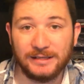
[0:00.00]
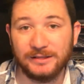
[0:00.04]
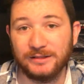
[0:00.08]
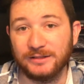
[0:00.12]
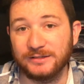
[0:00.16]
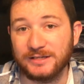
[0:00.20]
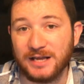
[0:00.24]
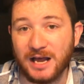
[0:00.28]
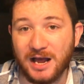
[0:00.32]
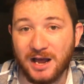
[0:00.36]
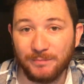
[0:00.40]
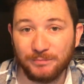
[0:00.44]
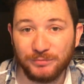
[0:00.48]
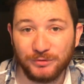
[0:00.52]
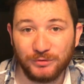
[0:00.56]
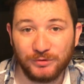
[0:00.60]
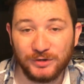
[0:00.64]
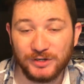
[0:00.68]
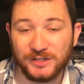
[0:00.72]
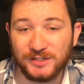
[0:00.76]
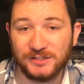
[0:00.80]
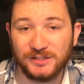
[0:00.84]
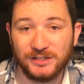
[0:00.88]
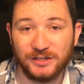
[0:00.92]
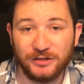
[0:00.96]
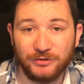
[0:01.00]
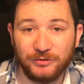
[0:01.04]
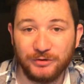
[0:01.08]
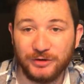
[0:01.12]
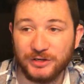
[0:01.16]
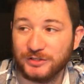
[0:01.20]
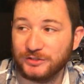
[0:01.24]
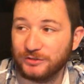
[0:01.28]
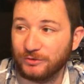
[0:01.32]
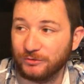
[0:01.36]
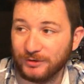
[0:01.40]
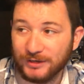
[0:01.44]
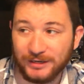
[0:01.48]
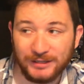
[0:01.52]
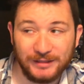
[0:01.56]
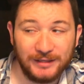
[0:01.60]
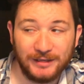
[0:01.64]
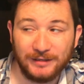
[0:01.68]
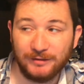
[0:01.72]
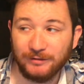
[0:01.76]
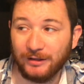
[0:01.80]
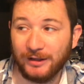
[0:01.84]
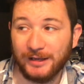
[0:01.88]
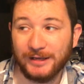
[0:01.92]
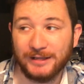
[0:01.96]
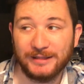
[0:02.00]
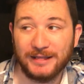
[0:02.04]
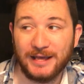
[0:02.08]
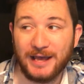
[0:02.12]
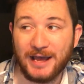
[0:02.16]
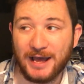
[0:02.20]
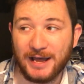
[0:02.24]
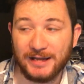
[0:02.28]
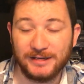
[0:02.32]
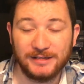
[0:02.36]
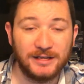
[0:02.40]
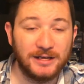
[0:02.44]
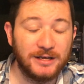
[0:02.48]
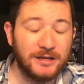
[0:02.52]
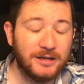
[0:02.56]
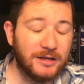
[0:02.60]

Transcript: the top 3 series or anything like that.